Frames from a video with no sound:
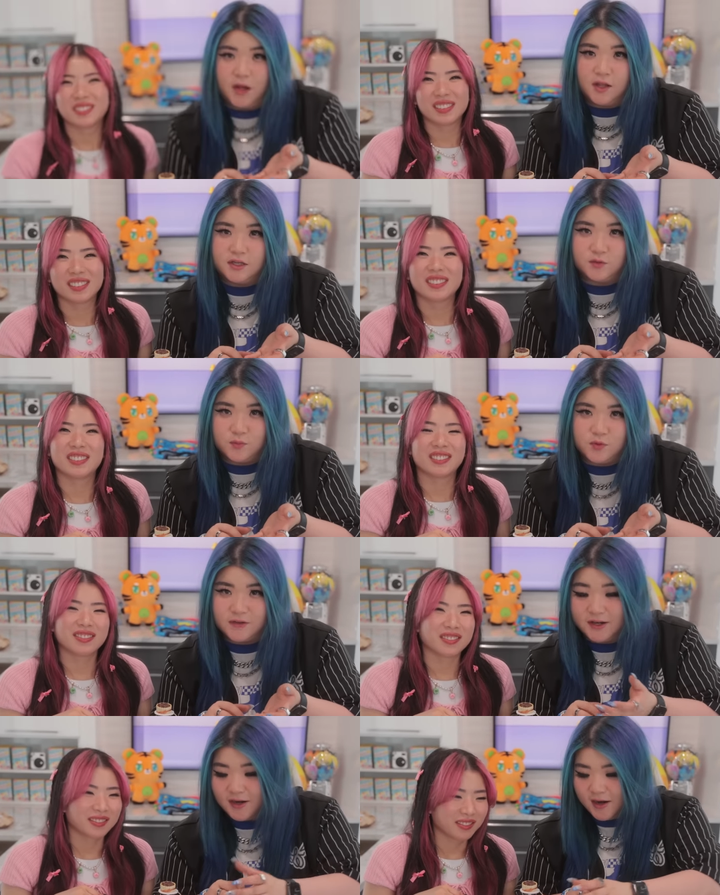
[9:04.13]
Speaker 1: polish. Cheese.
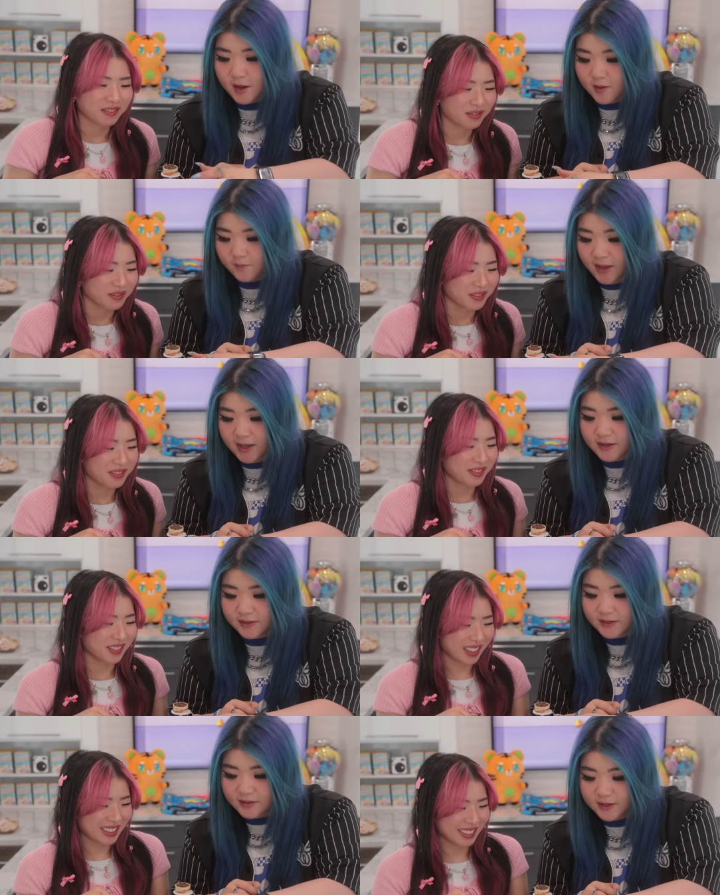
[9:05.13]
Thank you, Betty. But
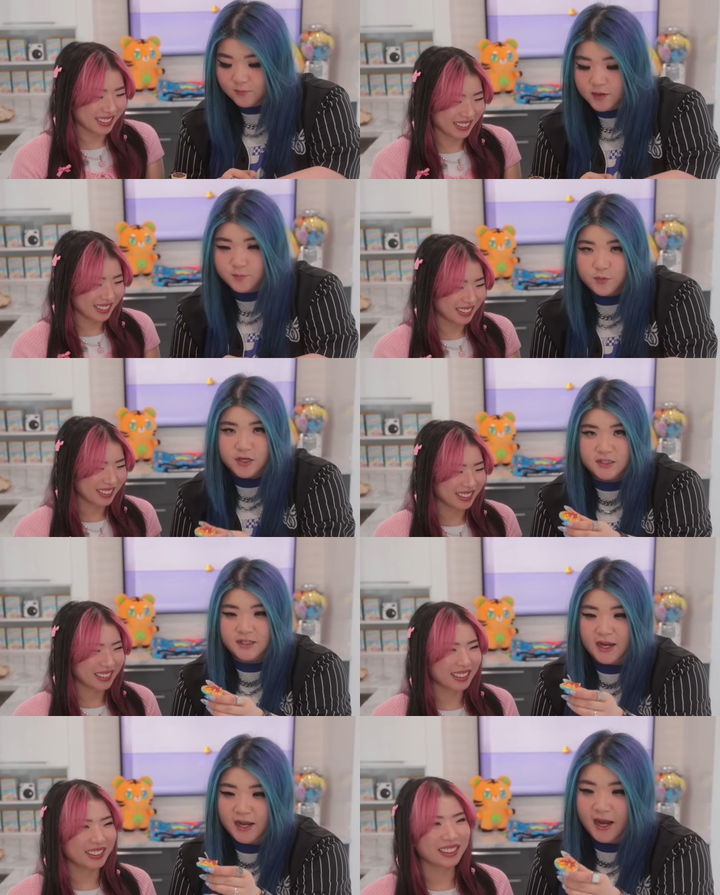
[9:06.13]
can we
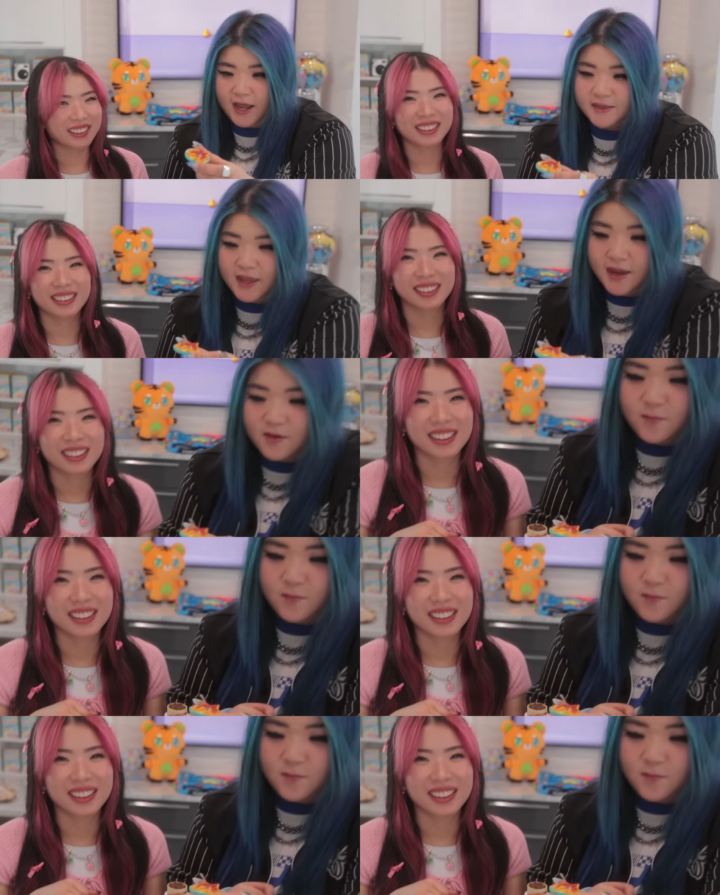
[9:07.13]
appreciate? I think